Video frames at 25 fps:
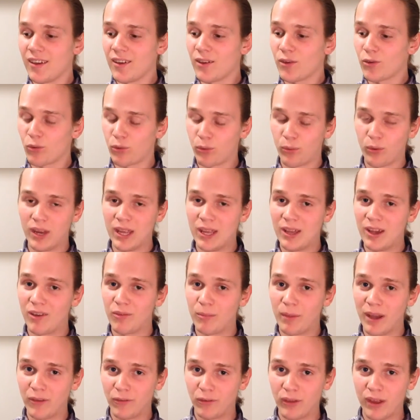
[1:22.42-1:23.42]
three
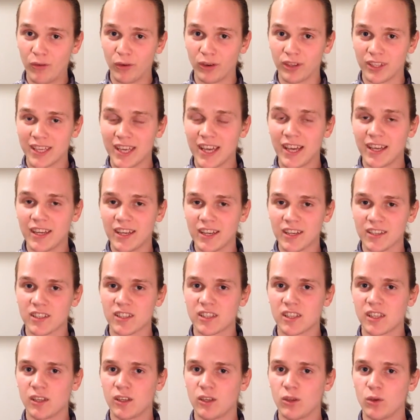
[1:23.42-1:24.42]
of my favorite key
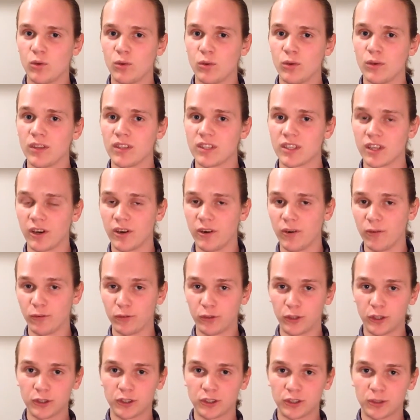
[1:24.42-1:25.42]
ideas, which are:
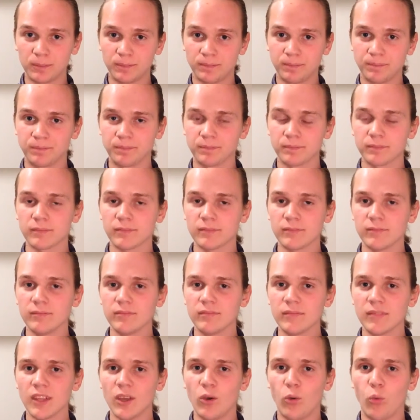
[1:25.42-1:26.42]
first,
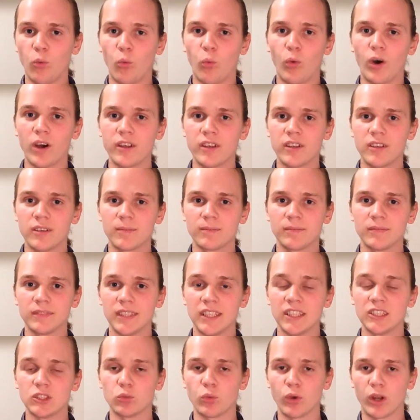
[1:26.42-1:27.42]
what
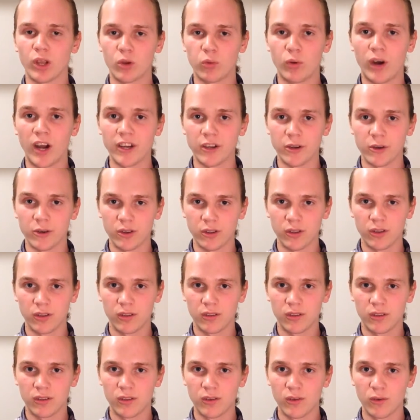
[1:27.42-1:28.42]
is required
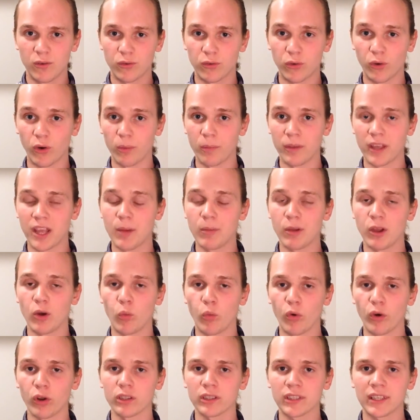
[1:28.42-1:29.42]
for becoming a
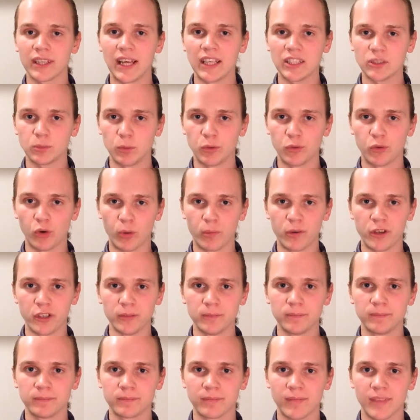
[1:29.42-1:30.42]
world-class
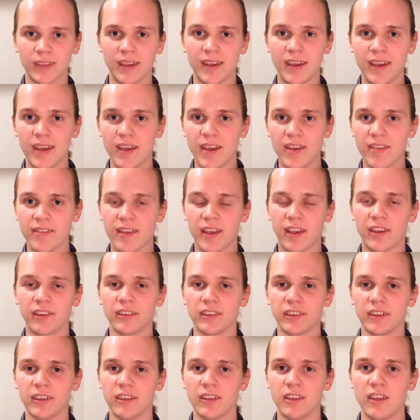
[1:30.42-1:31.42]
performer?
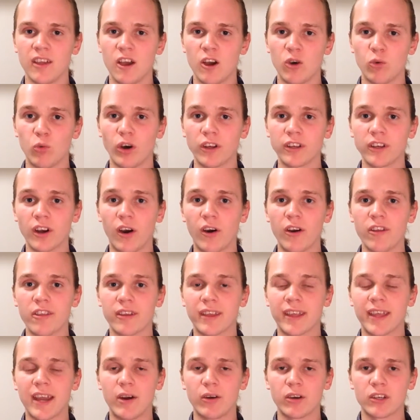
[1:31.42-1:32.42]
Secondly, what are
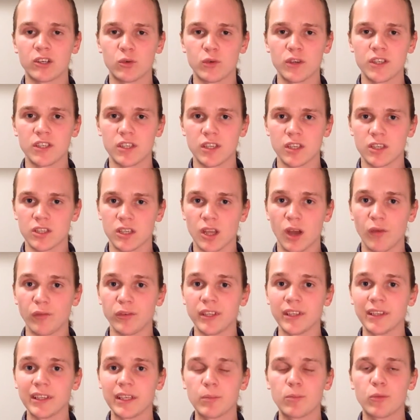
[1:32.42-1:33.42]
the characteristics of
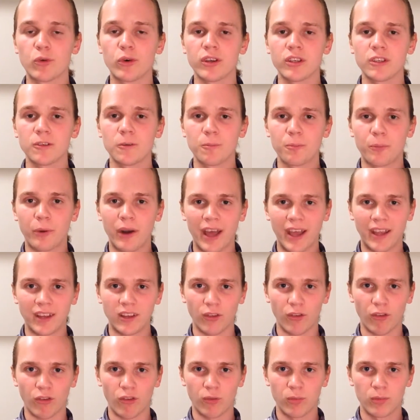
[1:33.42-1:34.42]
deliberate
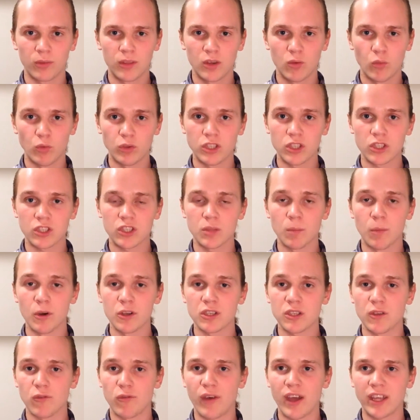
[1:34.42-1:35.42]
practice, which is the
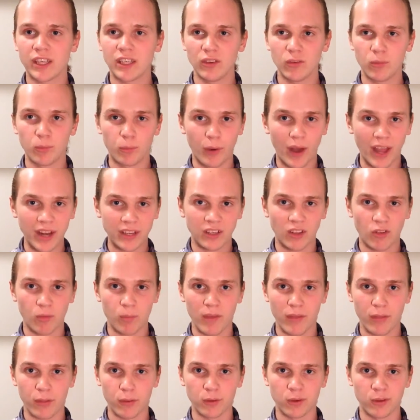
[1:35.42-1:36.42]
most effective practice
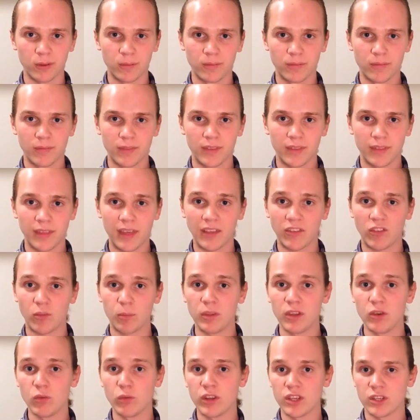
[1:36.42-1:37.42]
method that's
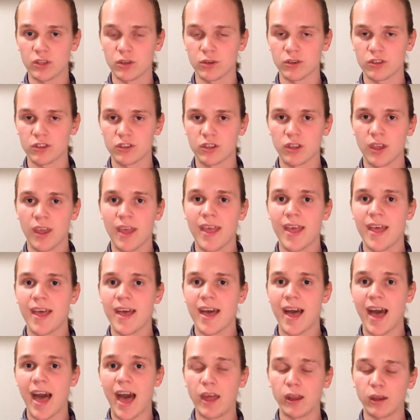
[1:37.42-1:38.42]
been researched?
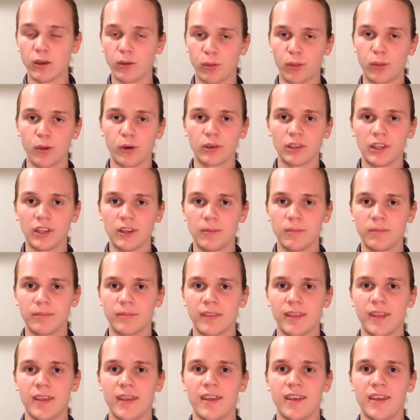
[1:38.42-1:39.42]
And thirdly,
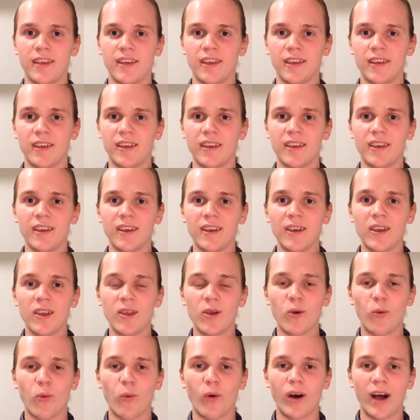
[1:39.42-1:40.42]

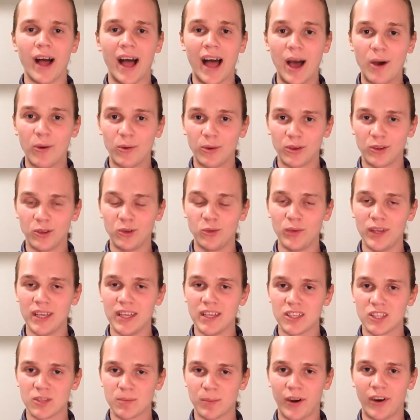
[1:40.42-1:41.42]
how do
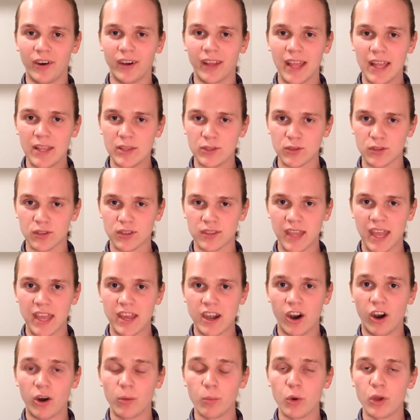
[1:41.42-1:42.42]
we spark and
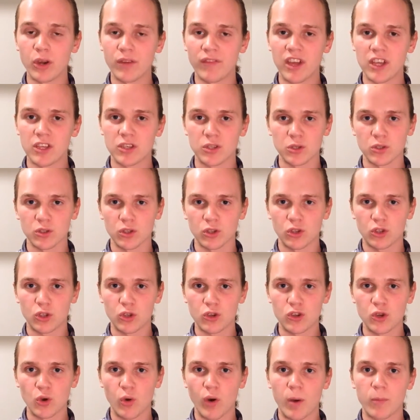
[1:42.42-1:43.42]
sustain our motivation
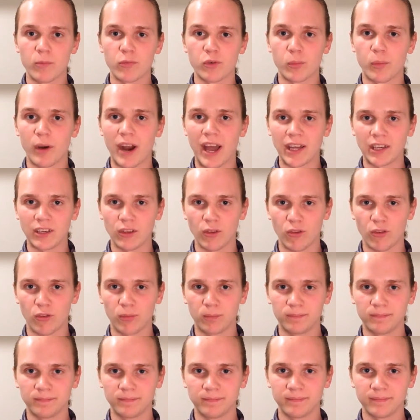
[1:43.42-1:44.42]
to show up for
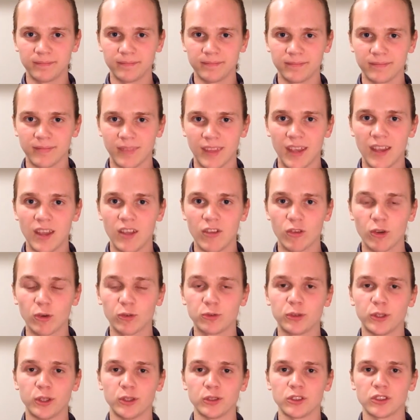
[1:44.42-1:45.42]
practice? So
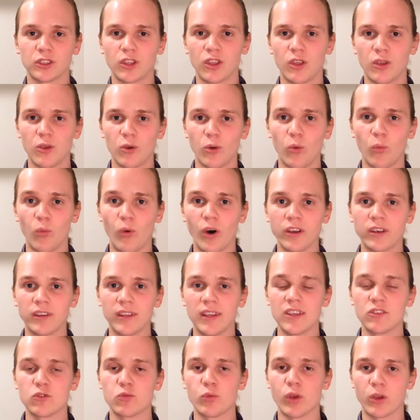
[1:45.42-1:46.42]
first,
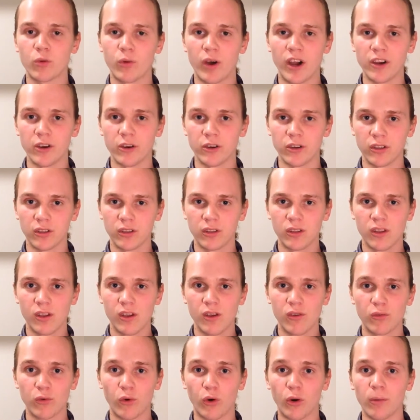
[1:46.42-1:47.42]
what is required
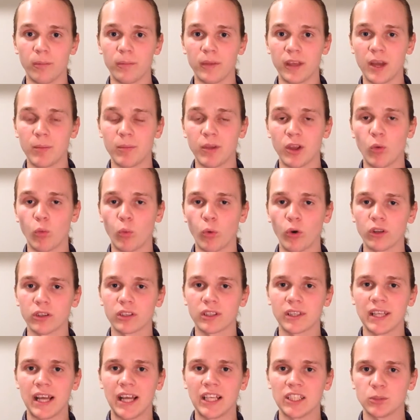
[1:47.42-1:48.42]
for becoming a
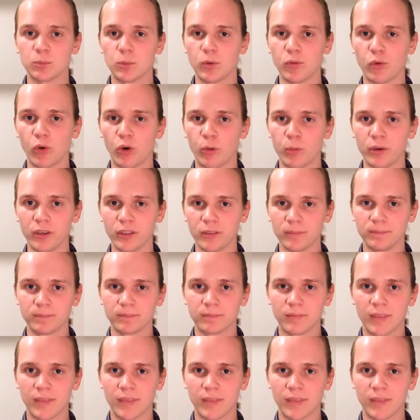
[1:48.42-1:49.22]
world-class performer?